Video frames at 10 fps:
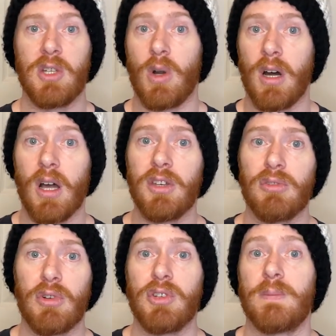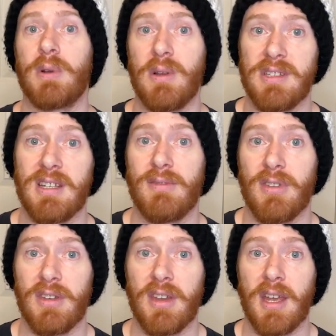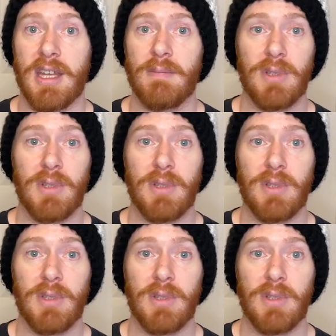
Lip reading: are under on your protein for the day,